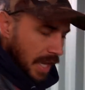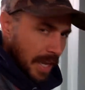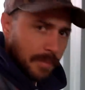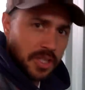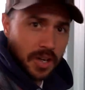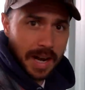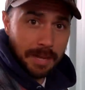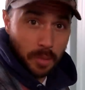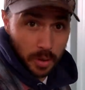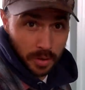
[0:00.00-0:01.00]
and I'm gonna start
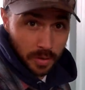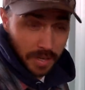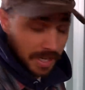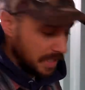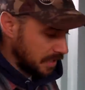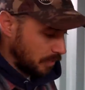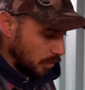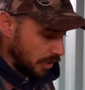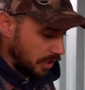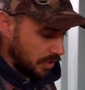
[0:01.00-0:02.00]
adding more ingredients.
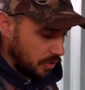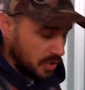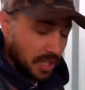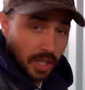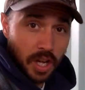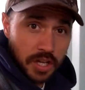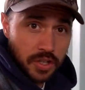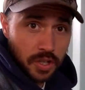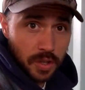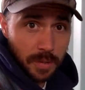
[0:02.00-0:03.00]
We're gonna do
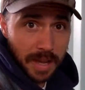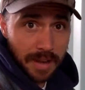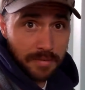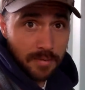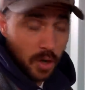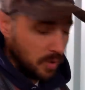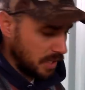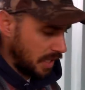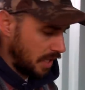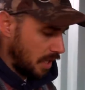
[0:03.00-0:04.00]
cilantro that we have
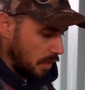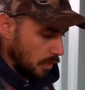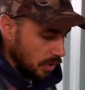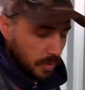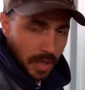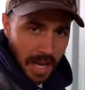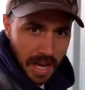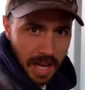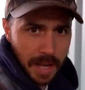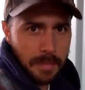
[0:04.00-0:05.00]
frozen. We're gonna do
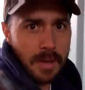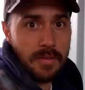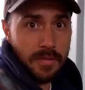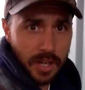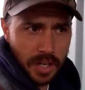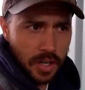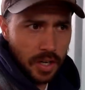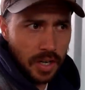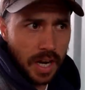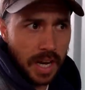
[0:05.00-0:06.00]
lime,
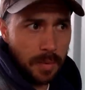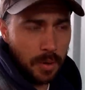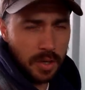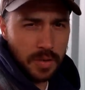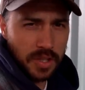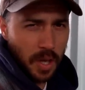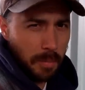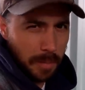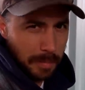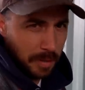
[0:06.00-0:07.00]
vinegar, and we're gonna do
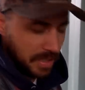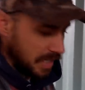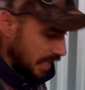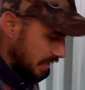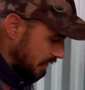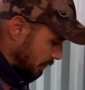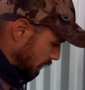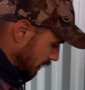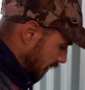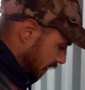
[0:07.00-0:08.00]
salt and pepper to taste. And
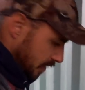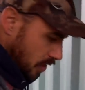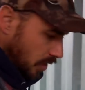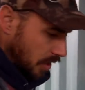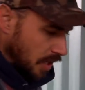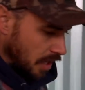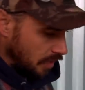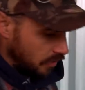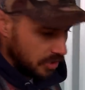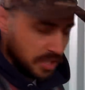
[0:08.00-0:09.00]
we're gonna get this cooked
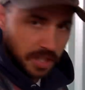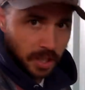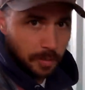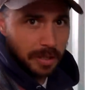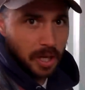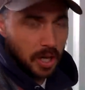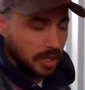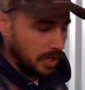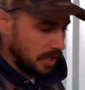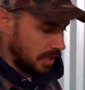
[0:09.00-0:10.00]
for just a little bit
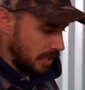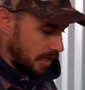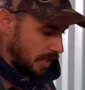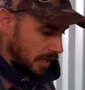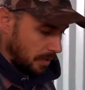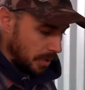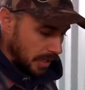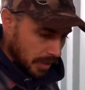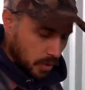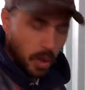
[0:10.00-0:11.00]
longer. And then we're
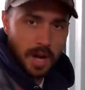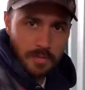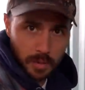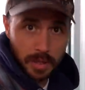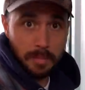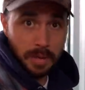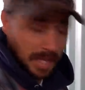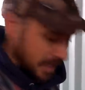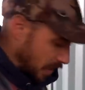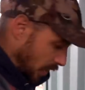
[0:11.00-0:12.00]
gonna let it cool off and we're gonna blend it